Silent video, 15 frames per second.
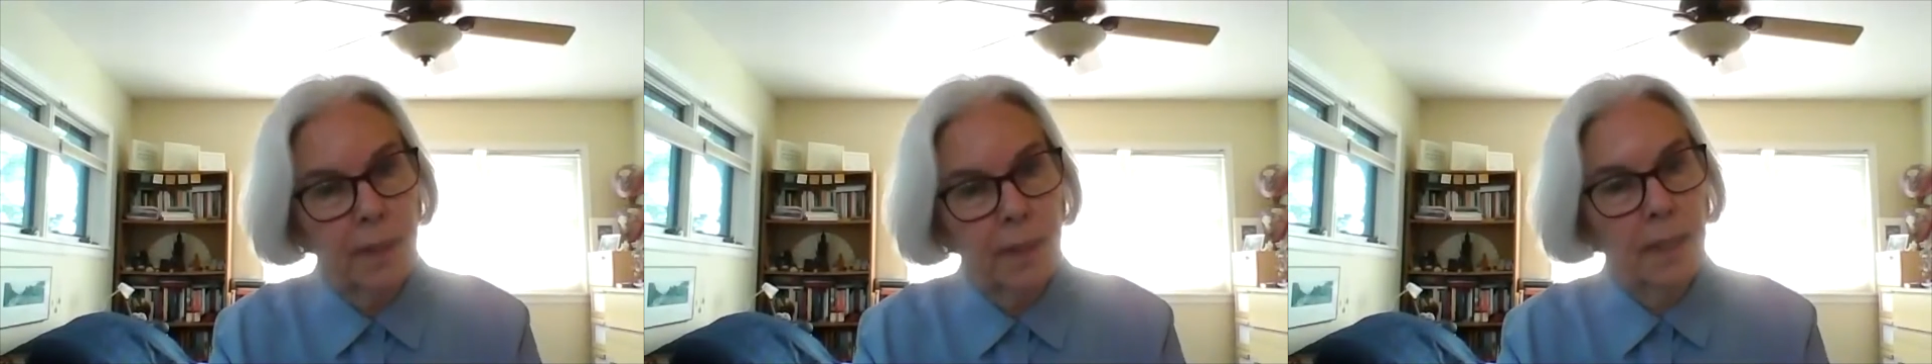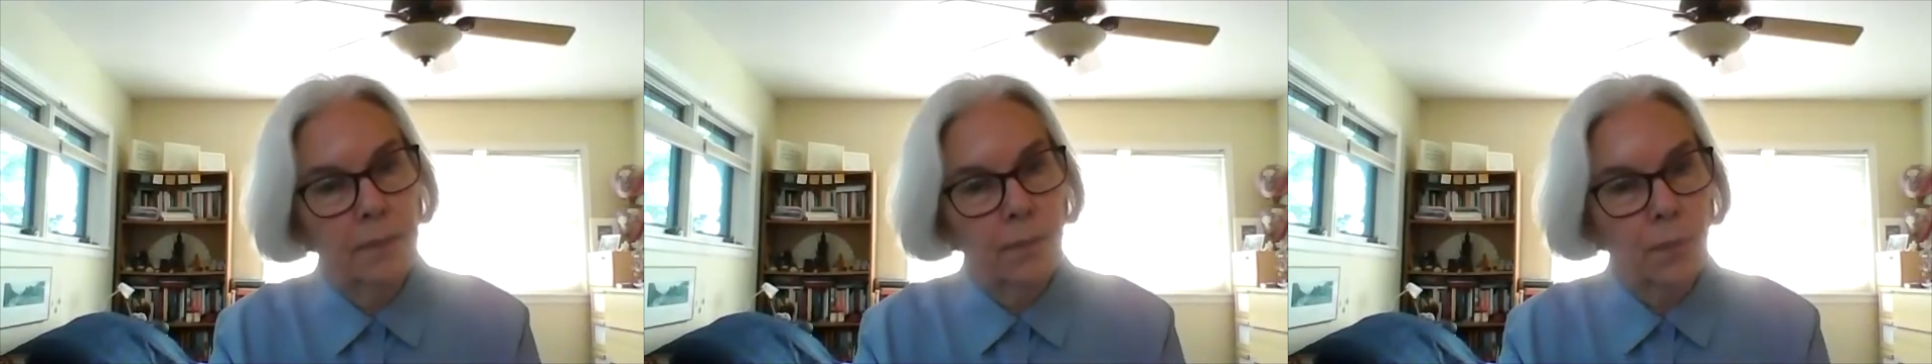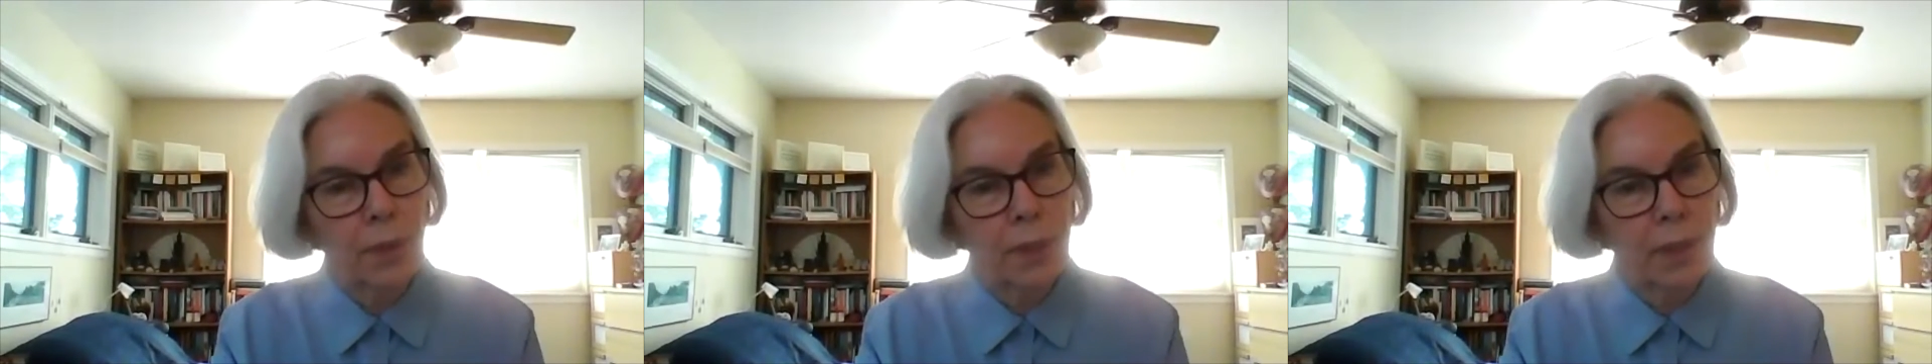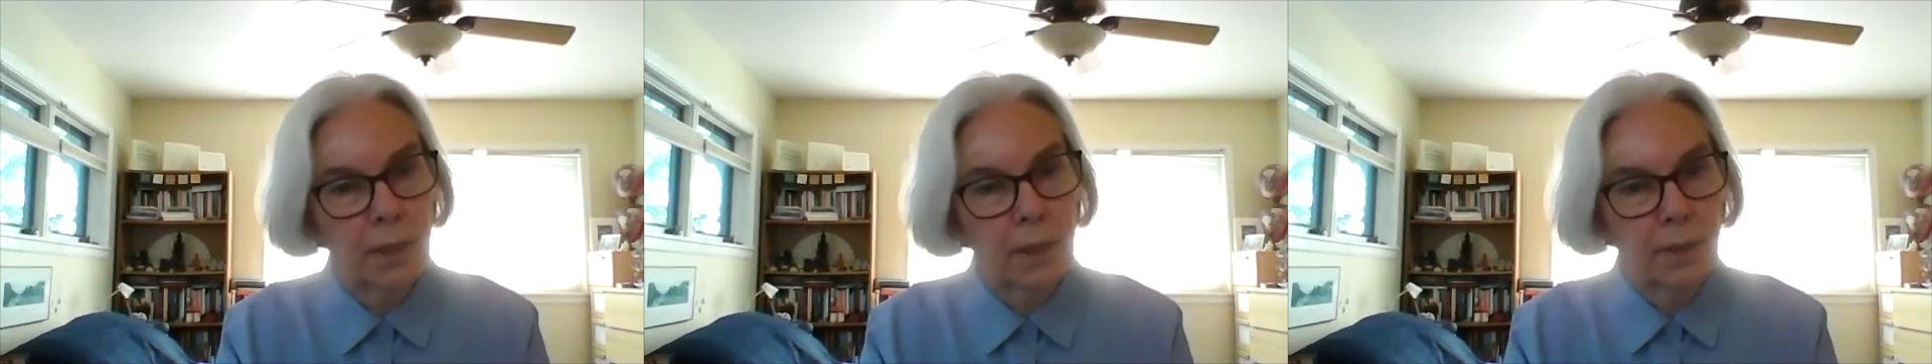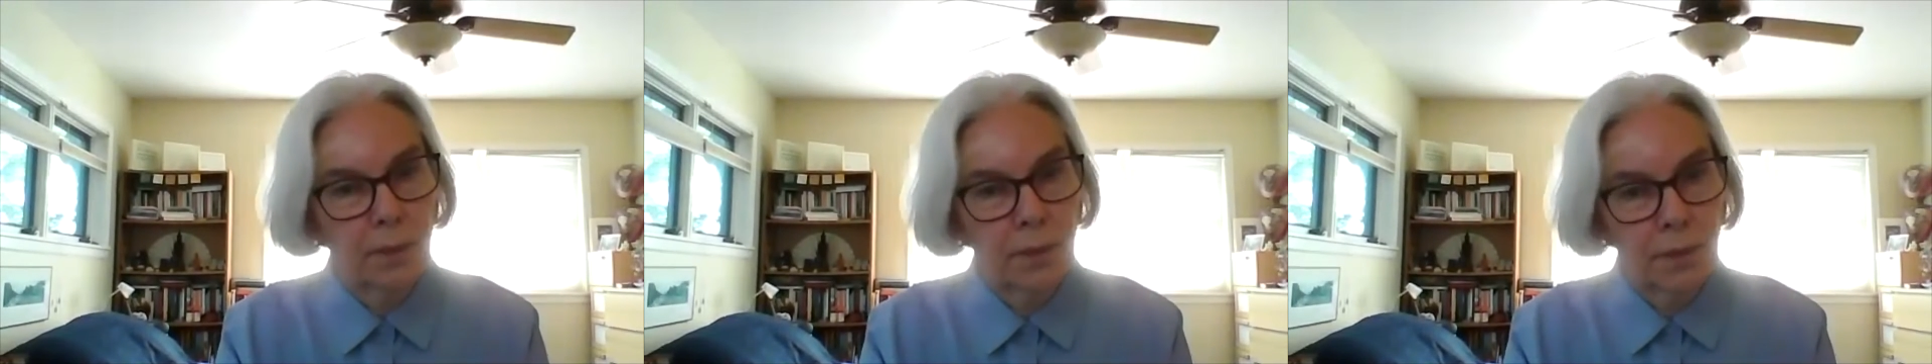in
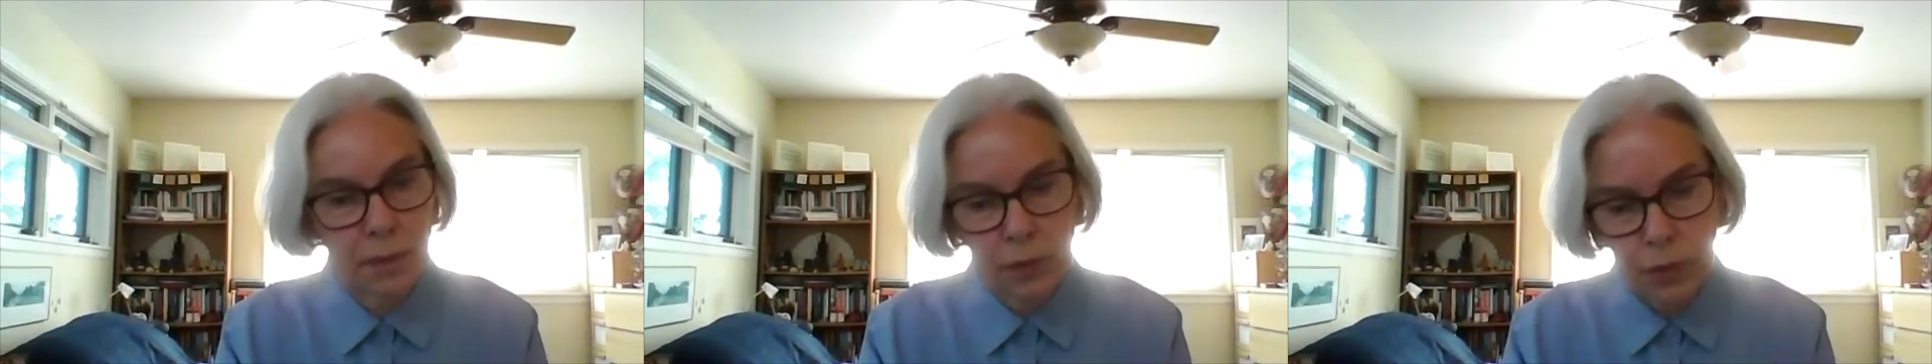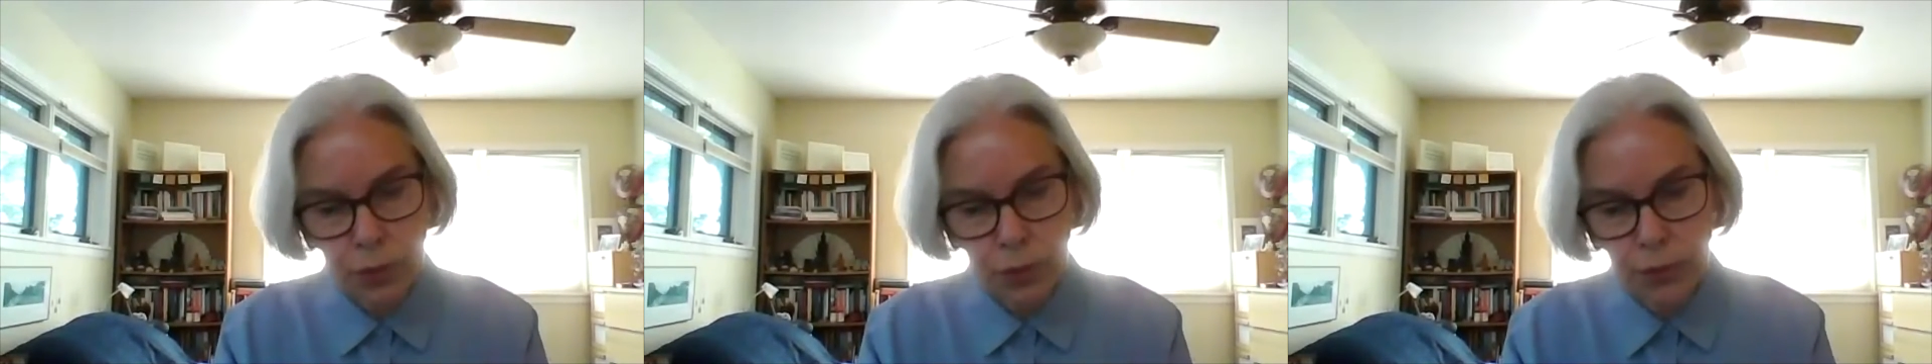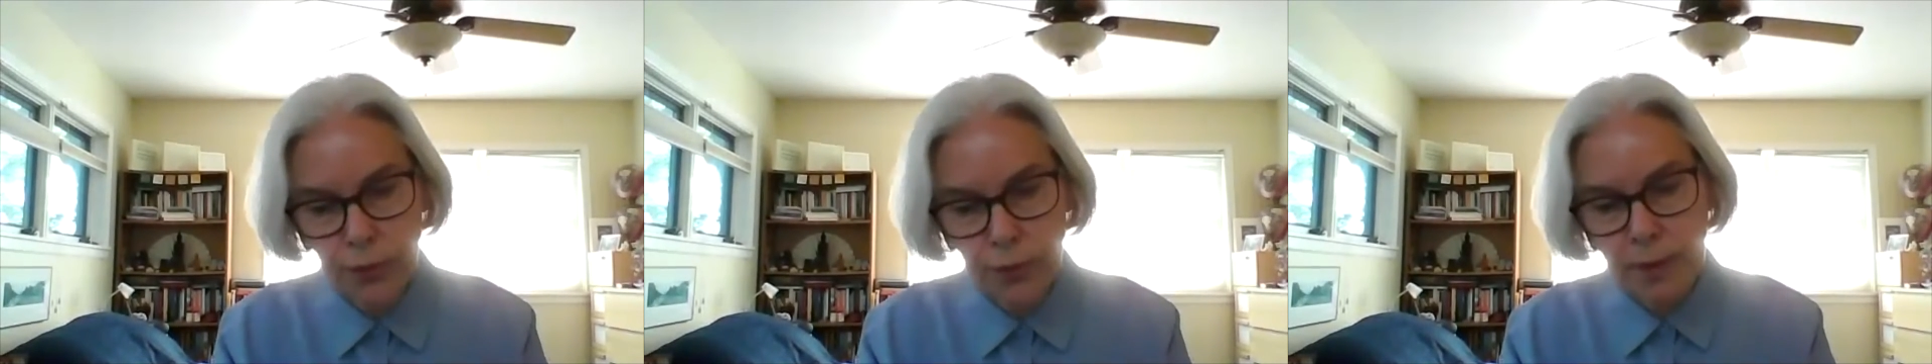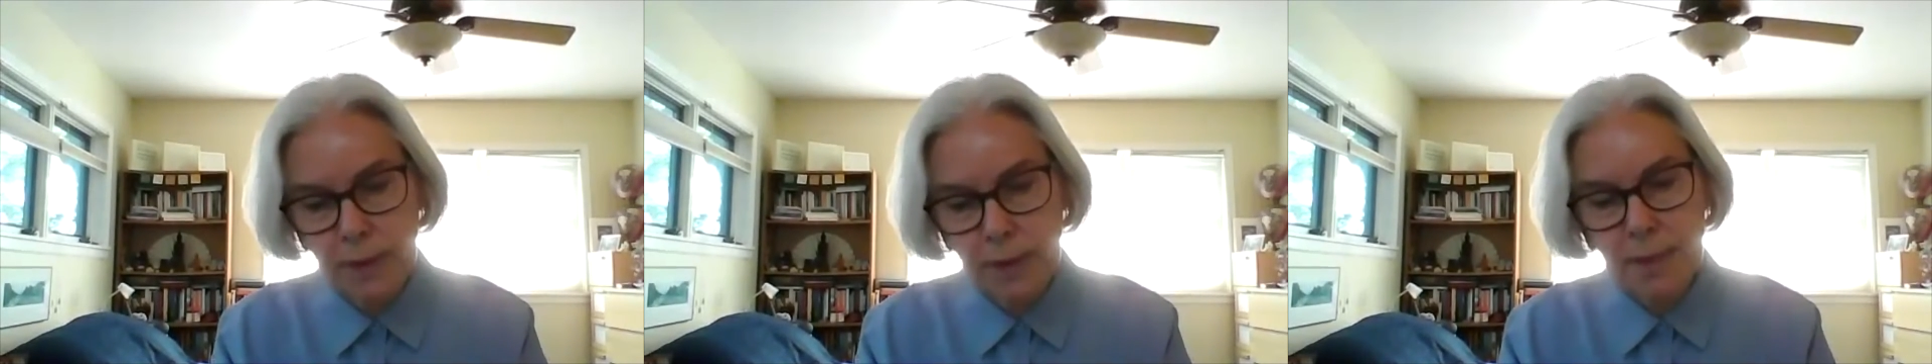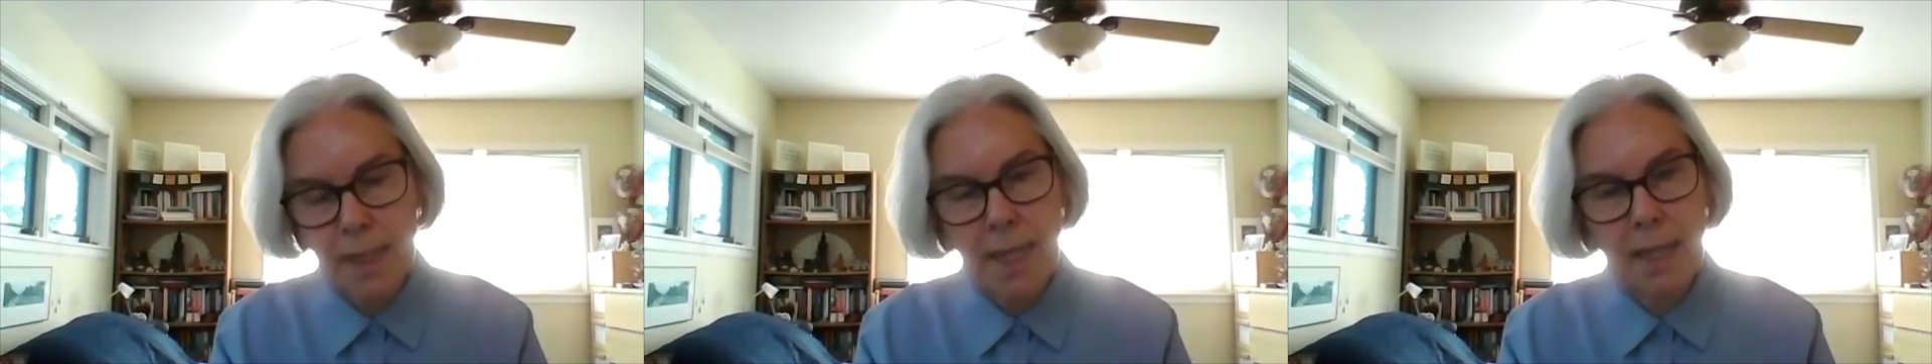working in truthfulness,